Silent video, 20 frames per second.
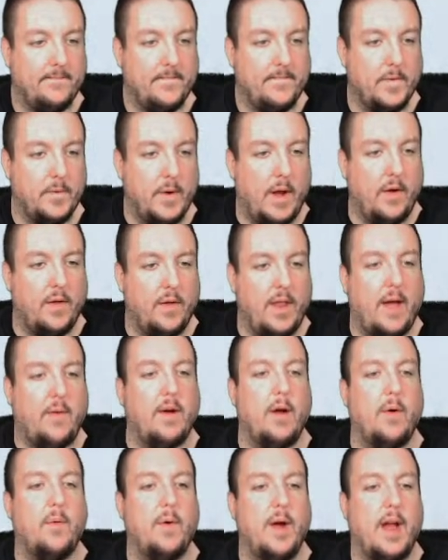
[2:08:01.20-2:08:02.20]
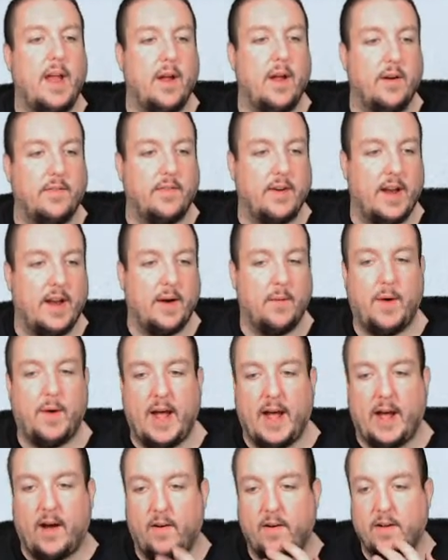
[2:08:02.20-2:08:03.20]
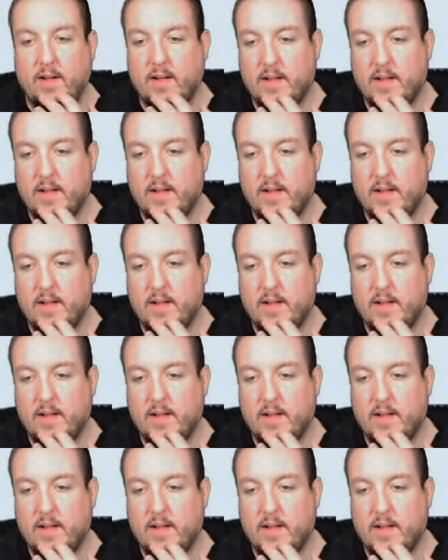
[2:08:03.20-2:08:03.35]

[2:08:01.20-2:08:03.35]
Whoa, that went way over there. Wow.